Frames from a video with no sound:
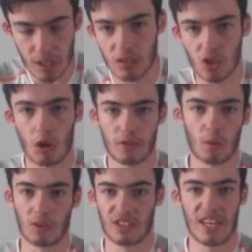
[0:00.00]
sort of
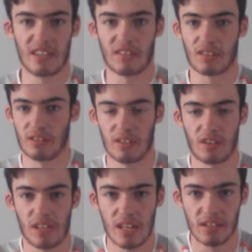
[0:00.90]
towards the end, because
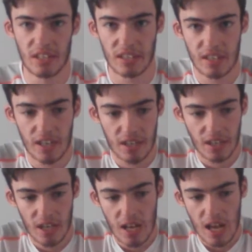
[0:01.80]
it's not the end of the season yet.
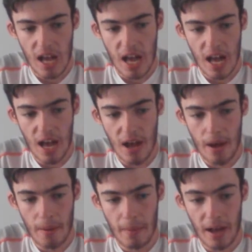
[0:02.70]

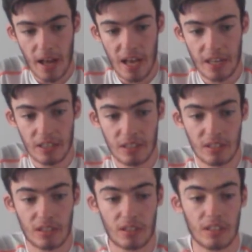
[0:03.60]

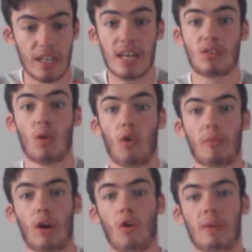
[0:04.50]
And yeah, so
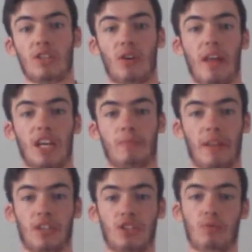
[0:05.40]
I hope you enjoy that.
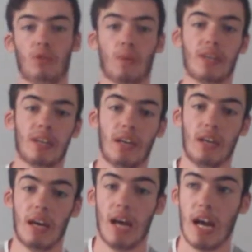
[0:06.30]
Expect that during the week,
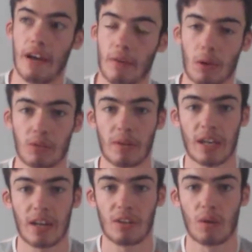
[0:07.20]
if I possibly
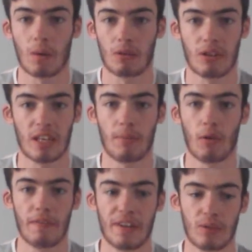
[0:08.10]
can. You know, I want to get
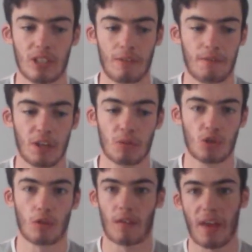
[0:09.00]
more videos out for you,
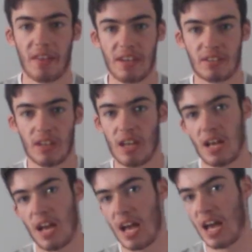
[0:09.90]
stuff like this.
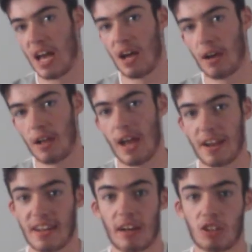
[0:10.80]

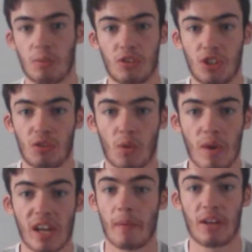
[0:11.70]
Any announcements during the
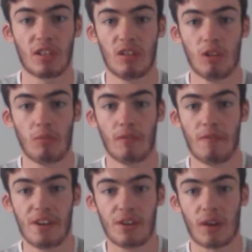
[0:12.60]
week, I might do a little bit of a
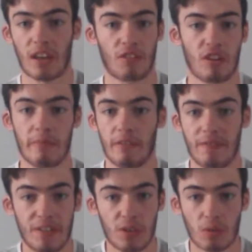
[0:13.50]
video, like a 3-minute
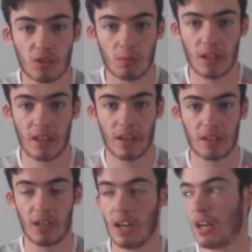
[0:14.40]
video or something like that,